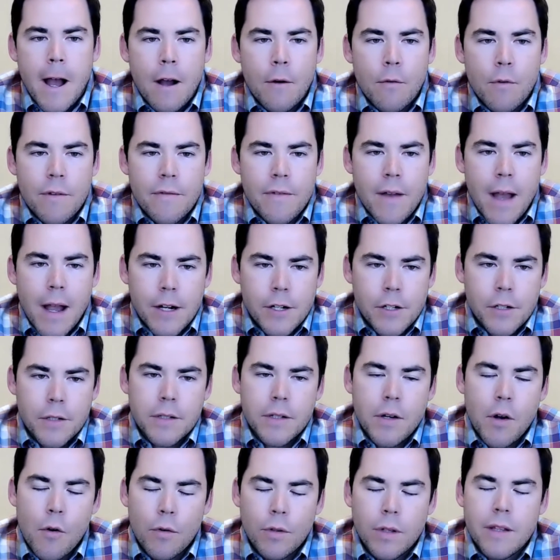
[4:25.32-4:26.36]
We've
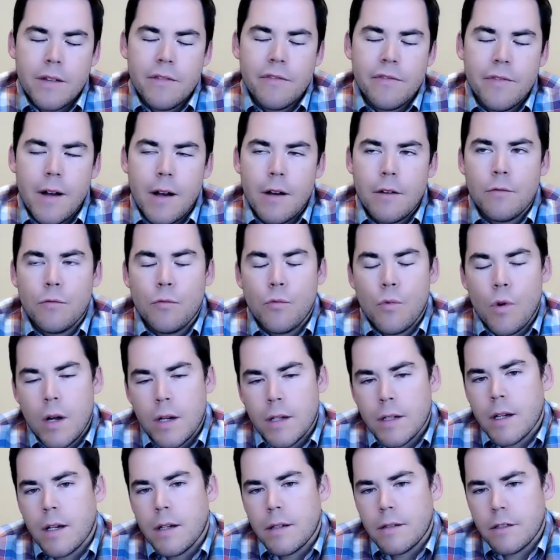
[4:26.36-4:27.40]
actually only found
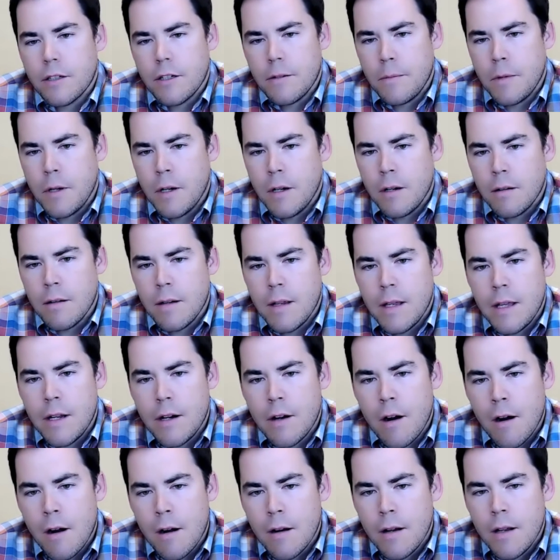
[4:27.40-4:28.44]
one customer in
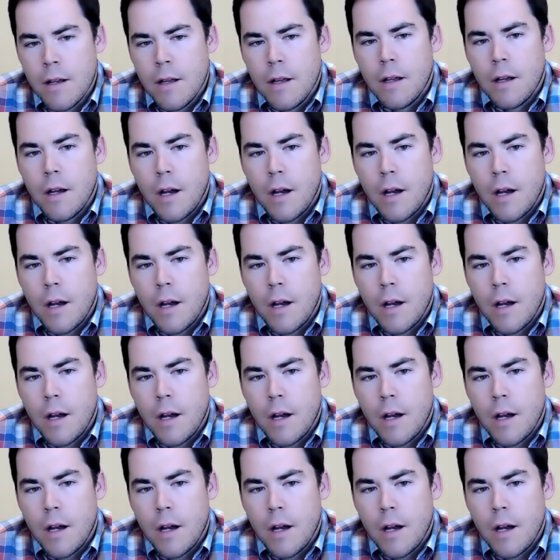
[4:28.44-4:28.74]
our